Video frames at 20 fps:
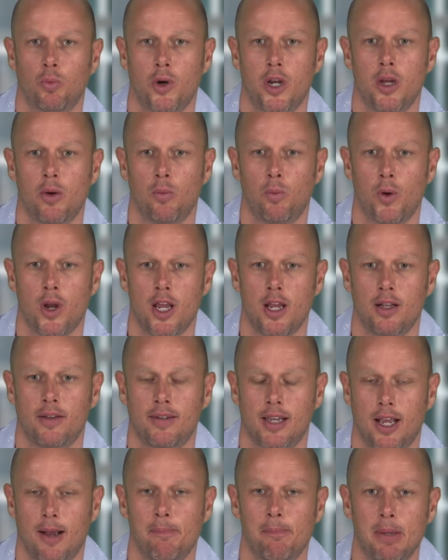We
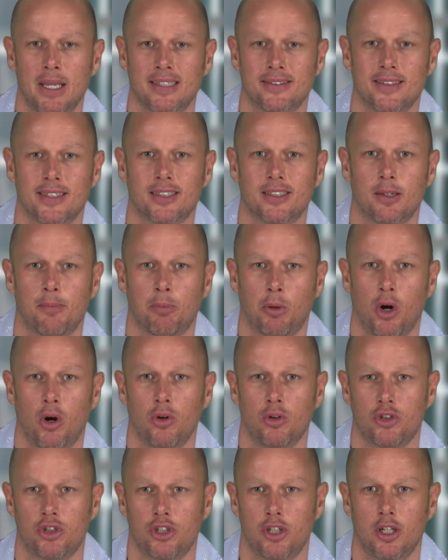take a business
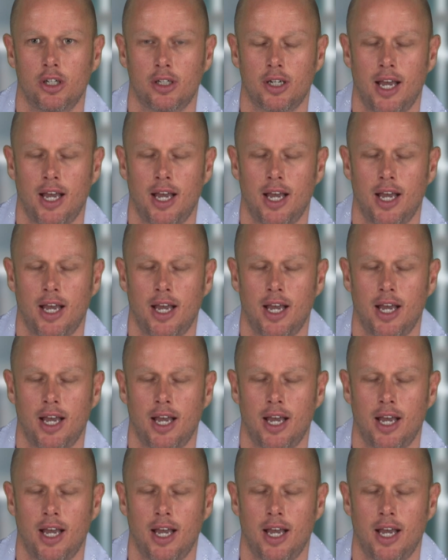approach to